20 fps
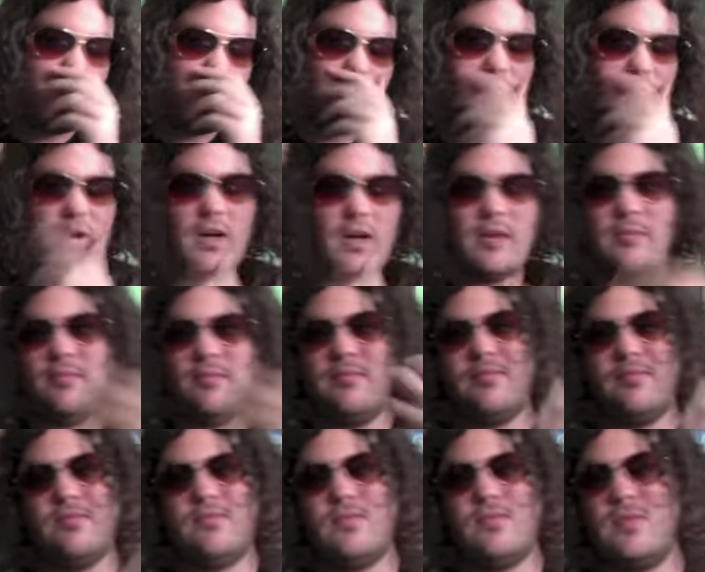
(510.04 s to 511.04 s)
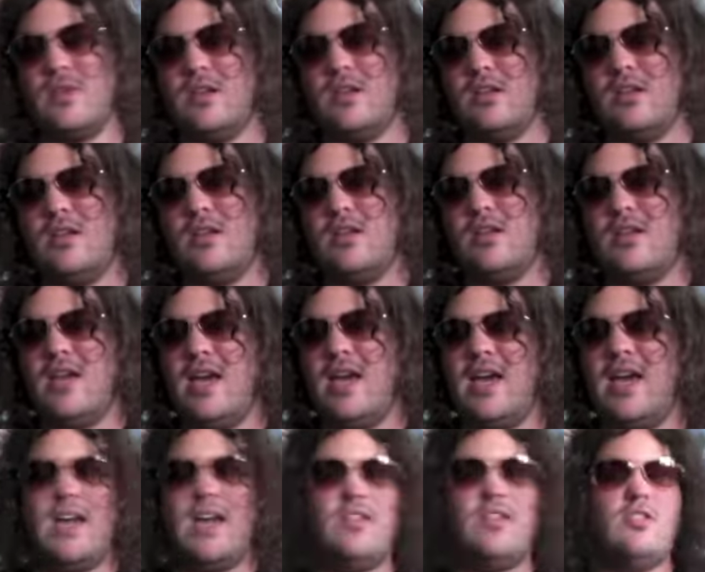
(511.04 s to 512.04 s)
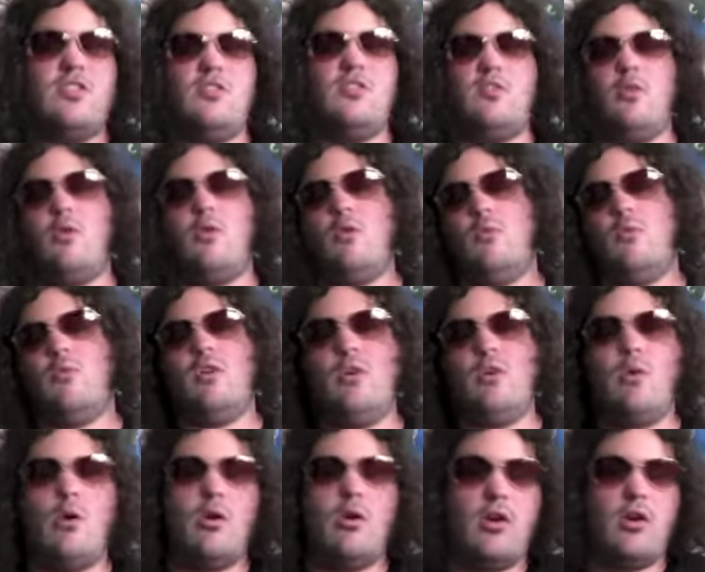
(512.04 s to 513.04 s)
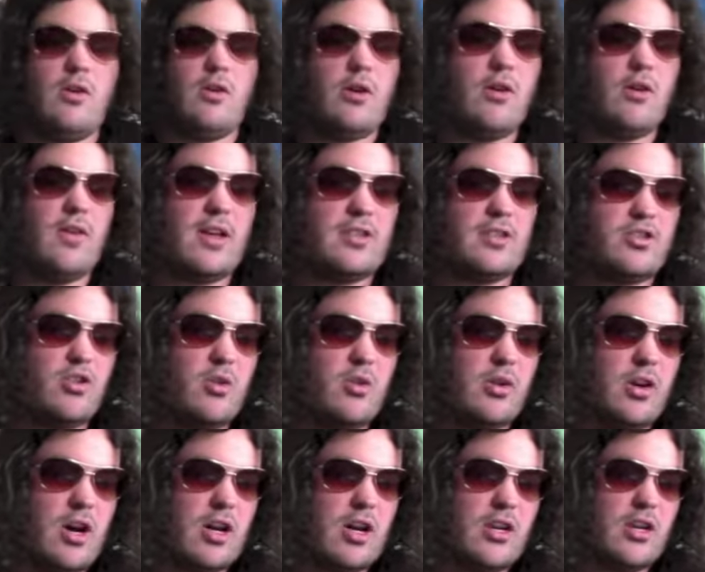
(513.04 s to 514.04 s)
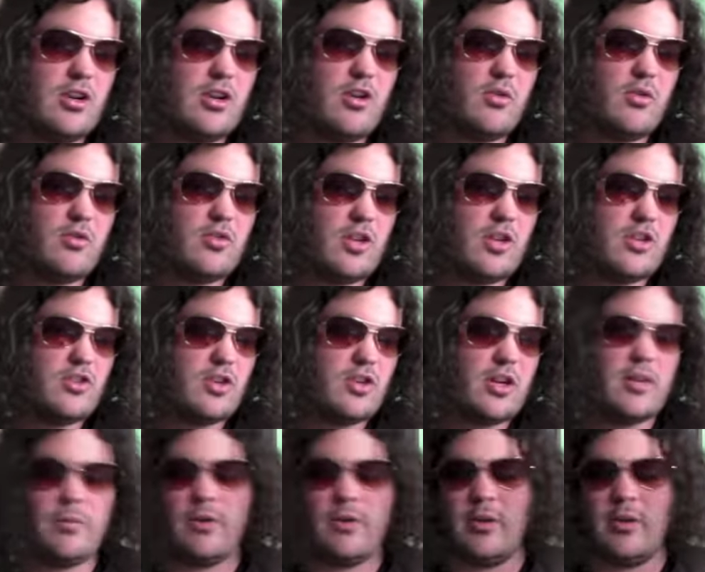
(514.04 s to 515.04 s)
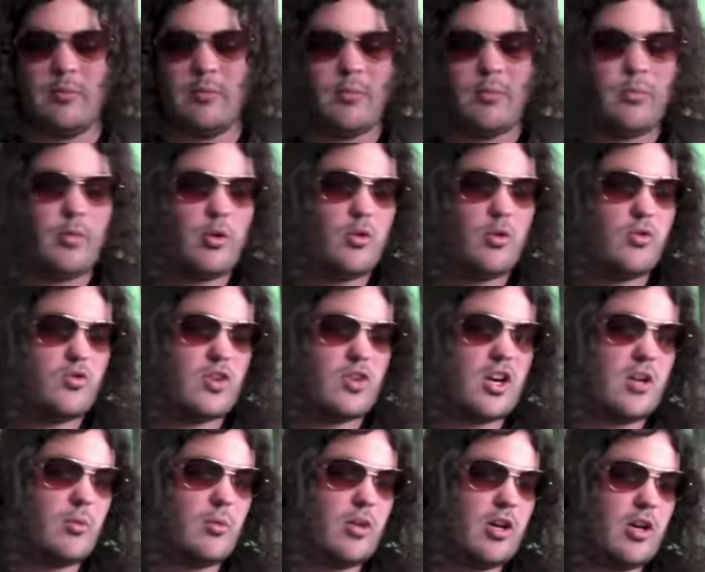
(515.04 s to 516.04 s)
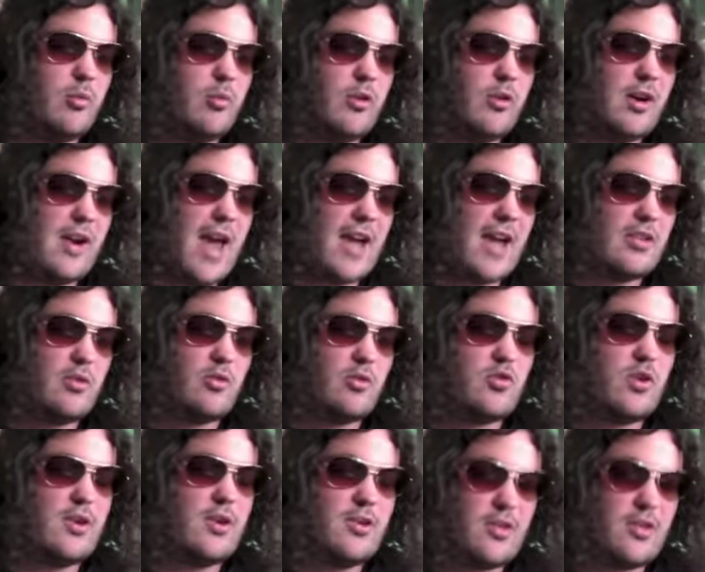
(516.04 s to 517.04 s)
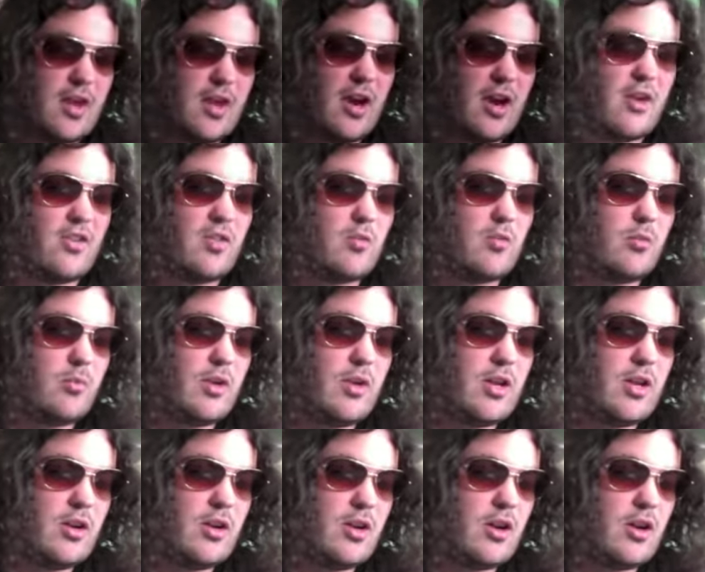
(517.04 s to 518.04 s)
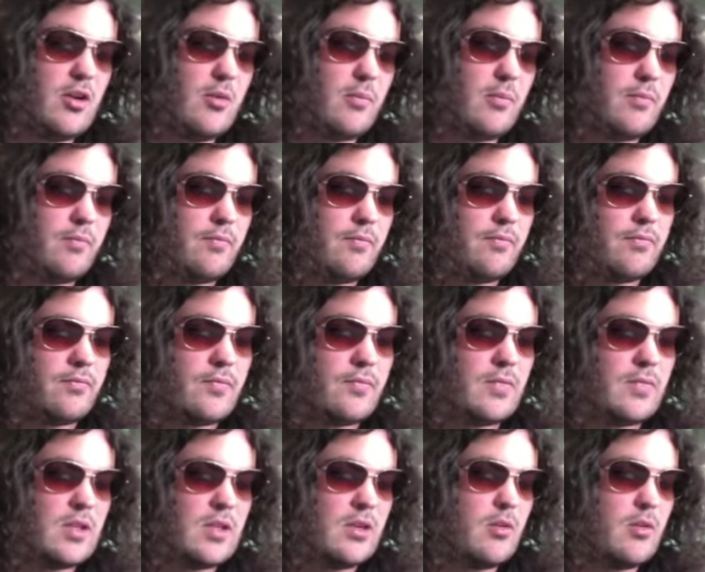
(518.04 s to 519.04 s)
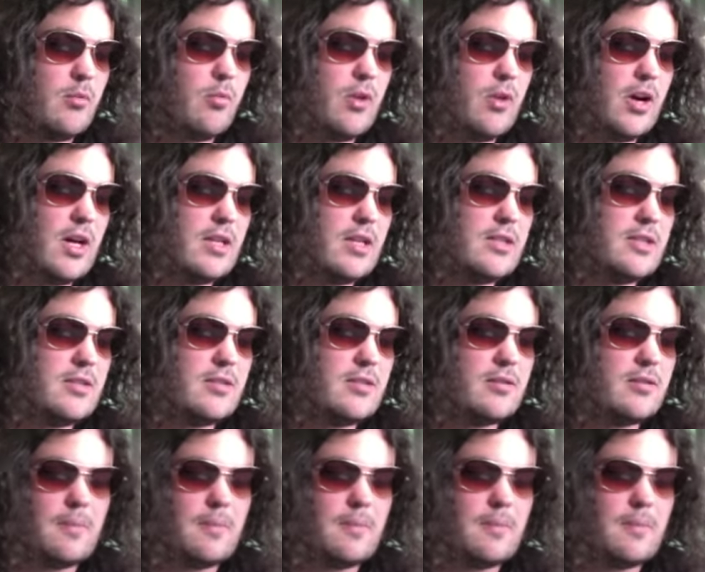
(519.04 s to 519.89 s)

but. And all, all, all that's going on, you know. We try, try, like, Blues try to like put on acting into trying to scare them a bit, you know. But